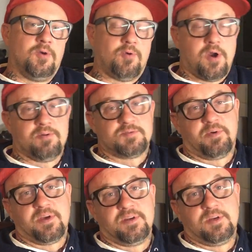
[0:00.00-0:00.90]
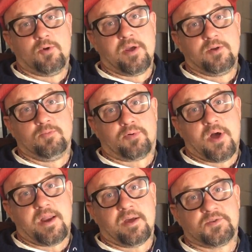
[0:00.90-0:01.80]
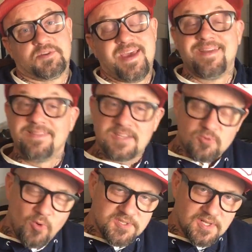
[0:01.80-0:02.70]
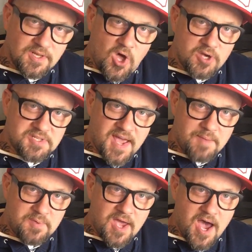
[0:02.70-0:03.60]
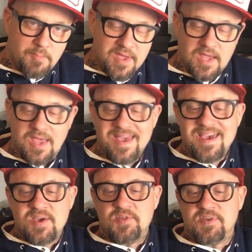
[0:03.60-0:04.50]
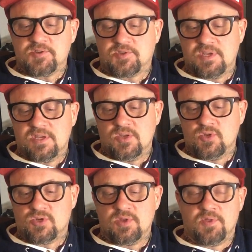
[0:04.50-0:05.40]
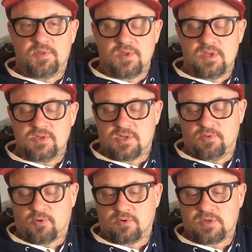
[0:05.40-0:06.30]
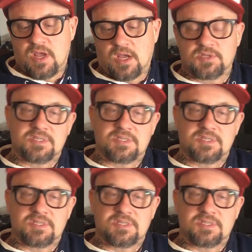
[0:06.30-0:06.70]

We're always bringing you great new products, and this one's a long time coming. This is the Synthrotek